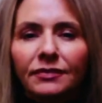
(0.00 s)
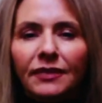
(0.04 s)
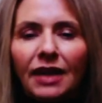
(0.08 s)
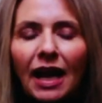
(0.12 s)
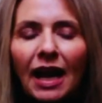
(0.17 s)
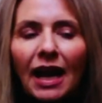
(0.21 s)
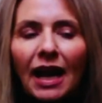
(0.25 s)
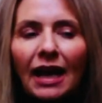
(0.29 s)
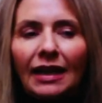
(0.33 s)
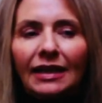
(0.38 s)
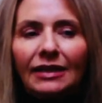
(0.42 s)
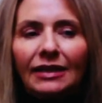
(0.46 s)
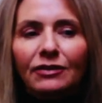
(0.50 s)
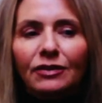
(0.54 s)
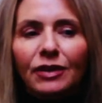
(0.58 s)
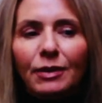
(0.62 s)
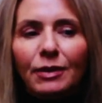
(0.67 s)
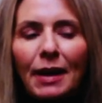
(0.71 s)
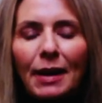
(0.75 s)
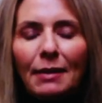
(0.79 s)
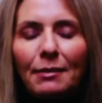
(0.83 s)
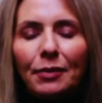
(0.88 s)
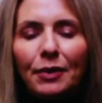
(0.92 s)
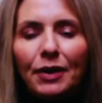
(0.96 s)
And
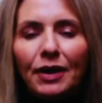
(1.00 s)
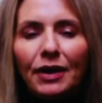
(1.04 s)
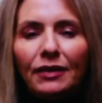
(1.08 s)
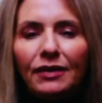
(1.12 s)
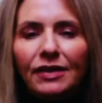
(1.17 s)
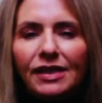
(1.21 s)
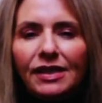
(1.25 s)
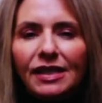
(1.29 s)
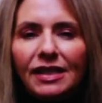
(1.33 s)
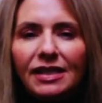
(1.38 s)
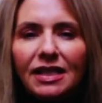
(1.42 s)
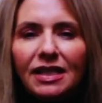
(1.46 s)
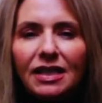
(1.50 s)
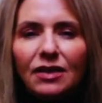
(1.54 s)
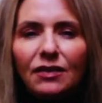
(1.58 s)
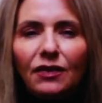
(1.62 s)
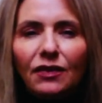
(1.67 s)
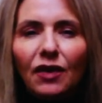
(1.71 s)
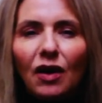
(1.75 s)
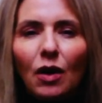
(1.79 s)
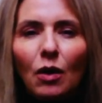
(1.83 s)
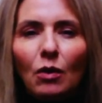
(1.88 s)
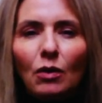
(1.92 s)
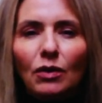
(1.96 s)
remembering seated
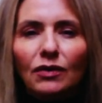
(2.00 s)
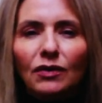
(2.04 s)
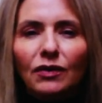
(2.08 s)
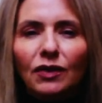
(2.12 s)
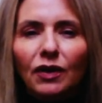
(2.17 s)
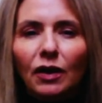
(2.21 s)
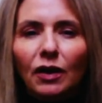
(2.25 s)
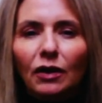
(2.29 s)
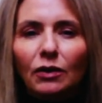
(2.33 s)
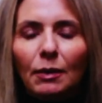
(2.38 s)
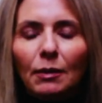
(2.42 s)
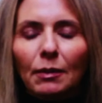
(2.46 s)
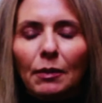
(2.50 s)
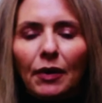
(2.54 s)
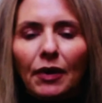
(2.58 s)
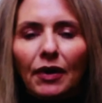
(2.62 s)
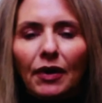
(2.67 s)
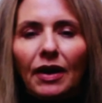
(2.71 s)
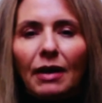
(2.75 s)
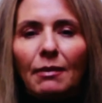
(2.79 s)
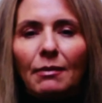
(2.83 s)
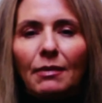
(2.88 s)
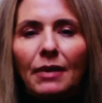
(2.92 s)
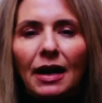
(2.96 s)
forward fold when we're on
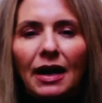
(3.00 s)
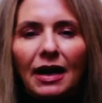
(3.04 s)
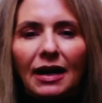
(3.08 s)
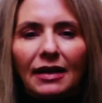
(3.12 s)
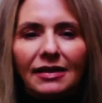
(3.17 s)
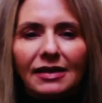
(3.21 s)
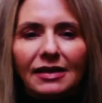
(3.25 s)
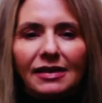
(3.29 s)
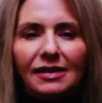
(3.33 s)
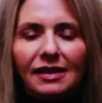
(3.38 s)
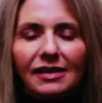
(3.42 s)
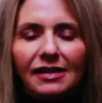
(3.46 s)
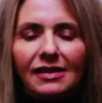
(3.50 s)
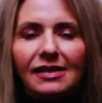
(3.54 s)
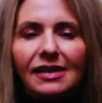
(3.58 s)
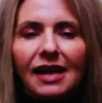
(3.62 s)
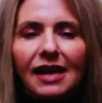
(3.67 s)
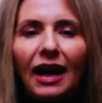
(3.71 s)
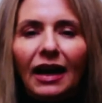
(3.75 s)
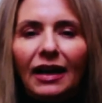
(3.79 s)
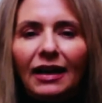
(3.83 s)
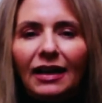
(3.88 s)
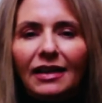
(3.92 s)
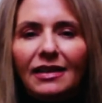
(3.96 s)
our mat, it's
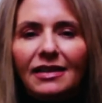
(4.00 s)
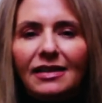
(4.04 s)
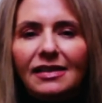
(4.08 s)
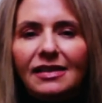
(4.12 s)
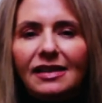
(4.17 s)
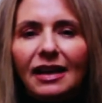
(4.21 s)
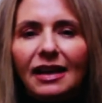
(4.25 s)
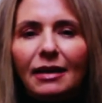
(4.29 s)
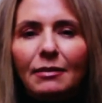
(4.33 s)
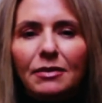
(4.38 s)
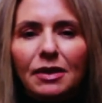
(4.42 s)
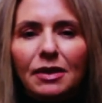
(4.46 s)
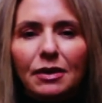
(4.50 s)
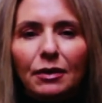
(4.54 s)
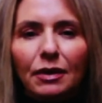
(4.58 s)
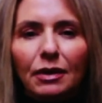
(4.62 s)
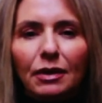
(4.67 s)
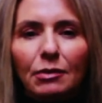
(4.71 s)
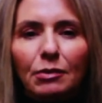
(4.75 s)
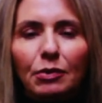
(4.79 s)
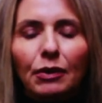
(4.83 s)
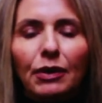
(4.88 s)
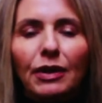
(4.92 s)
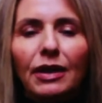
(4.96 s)
exactly the same. So we're going
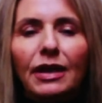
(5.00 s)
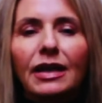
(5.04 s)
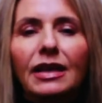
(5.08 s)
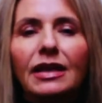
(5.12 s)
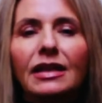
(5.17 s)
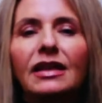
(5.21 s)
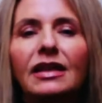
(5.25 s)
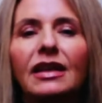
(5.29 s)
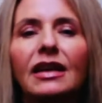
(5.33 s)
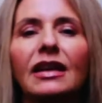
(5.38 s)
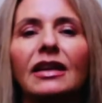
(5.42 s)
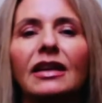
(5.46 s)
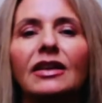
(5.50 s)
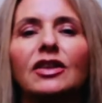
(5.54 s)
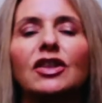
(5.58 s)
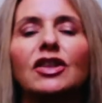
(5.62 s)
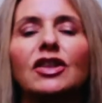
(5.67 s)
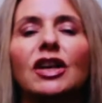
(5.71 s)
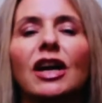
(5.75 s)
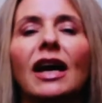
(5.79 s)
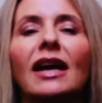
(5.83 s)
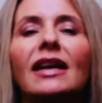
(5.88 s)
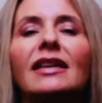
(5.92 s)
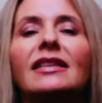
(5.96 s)
to breathe in,
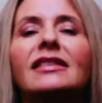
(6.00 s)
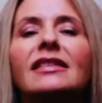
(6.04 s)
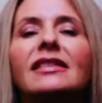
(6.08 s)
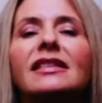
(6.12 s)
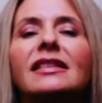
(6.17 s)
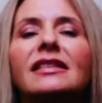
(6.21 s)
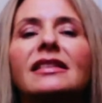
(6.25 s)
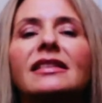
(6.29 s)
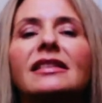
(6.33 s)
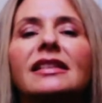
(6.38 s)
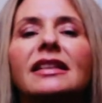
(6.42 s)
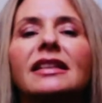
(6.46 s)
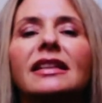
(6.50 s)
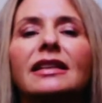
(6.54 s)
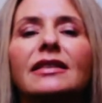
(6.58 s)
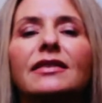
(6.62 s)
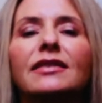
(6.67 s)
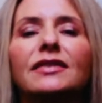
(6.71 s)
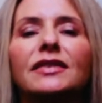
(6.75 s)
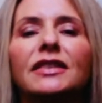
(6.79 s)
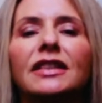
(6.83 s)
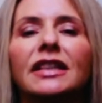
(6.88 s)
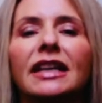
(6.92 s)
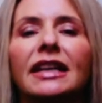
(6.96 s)
chest is
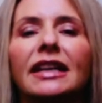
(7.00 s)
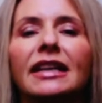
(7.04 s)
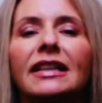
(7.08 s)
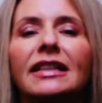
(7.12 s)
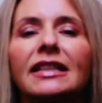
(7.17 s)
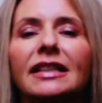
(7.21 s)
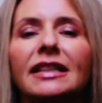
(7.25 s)
lifted.